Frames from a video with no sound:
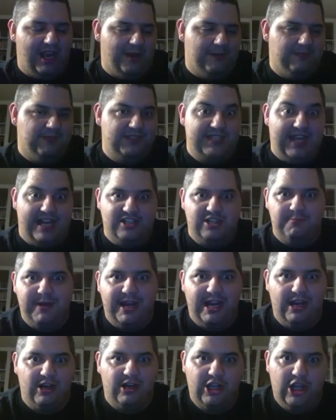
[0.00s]
Sacha
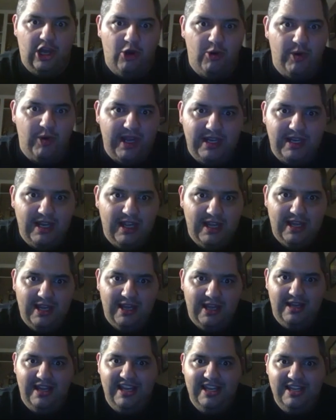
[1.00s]
Baron Cohen
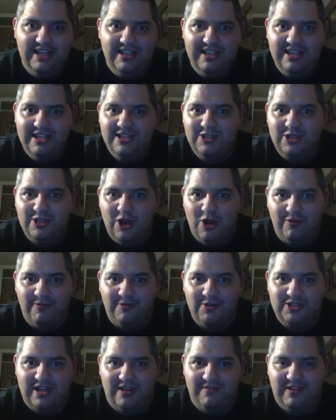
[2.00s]
is known
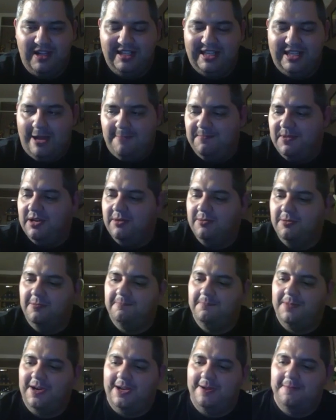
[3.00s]
for stuff like that.
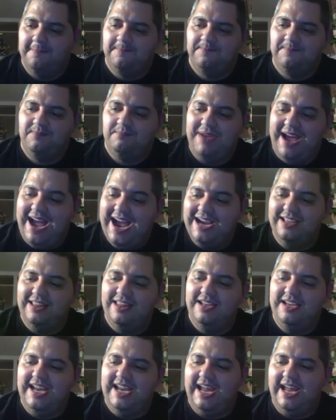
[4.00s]
But back in
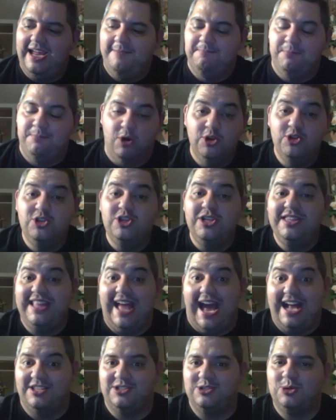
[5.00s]
the day, pushing
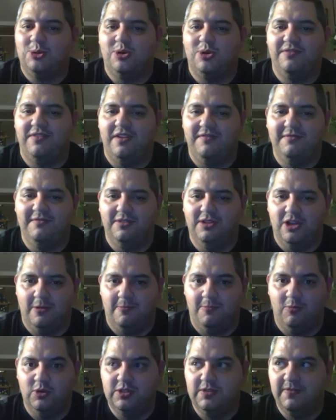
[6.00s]
that sort of
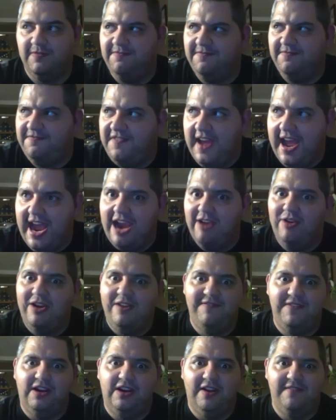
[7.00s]
envelope was very,
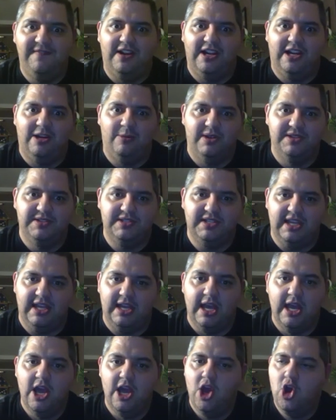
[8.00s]
very, very risky.
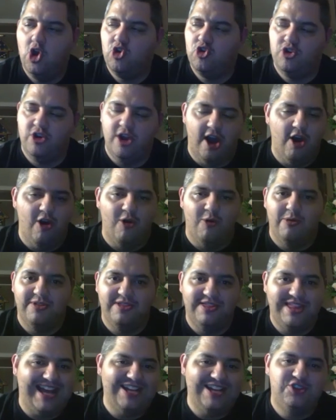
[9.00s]
No,
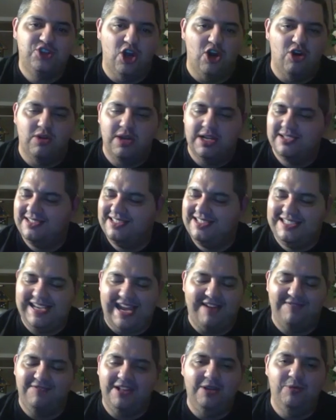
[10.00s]
that joke
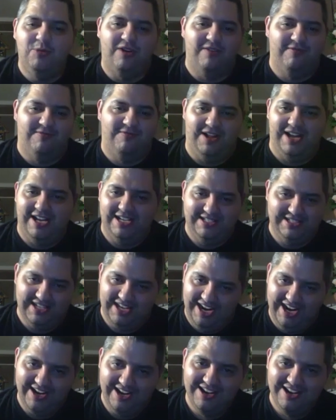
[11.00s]
definitely wouldn't fly today.